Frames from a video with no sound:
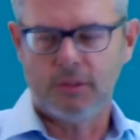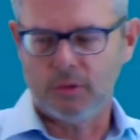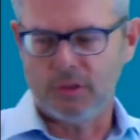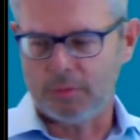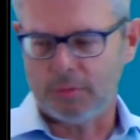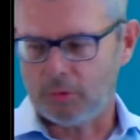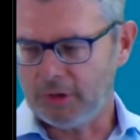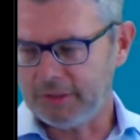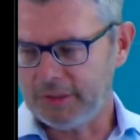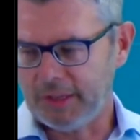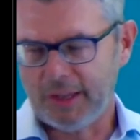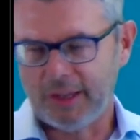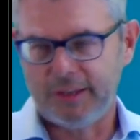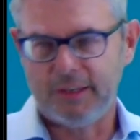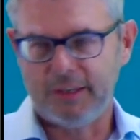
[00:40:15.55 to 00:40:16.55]
to avoid
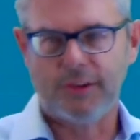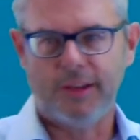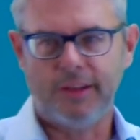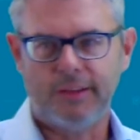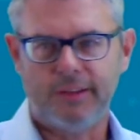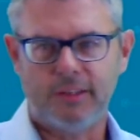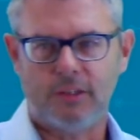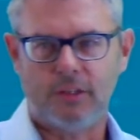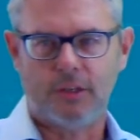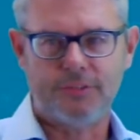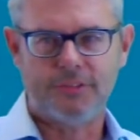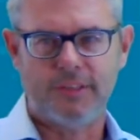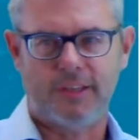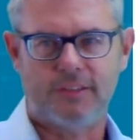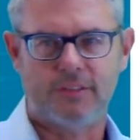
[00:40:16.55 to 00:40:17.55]
any radial
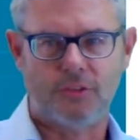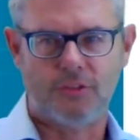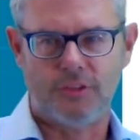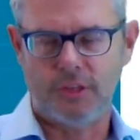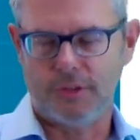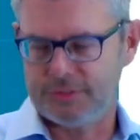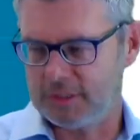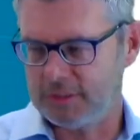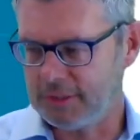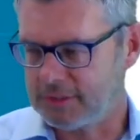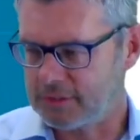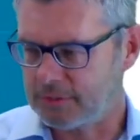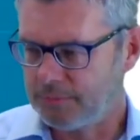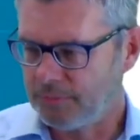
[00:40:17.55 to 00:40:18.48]
offsets or shifts in this.